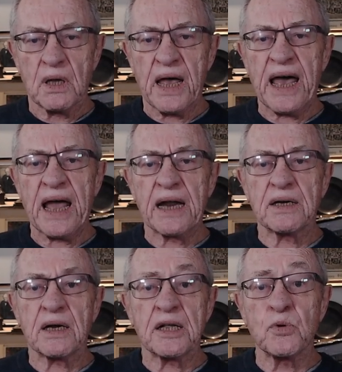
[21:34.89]

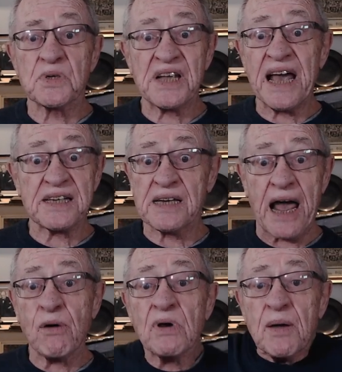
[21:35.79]
and he was asked,
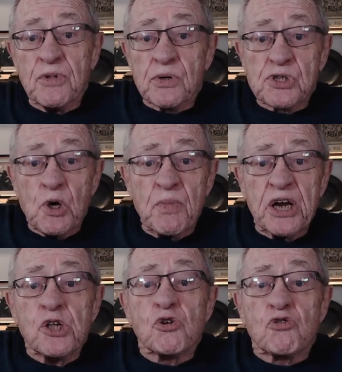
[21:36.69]
how come there are so many
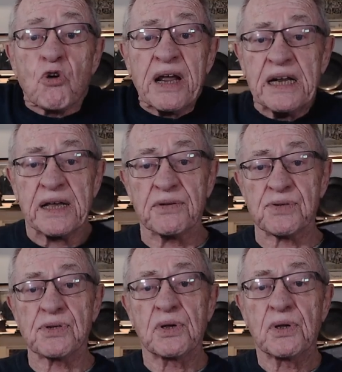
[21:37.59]
Ukrainians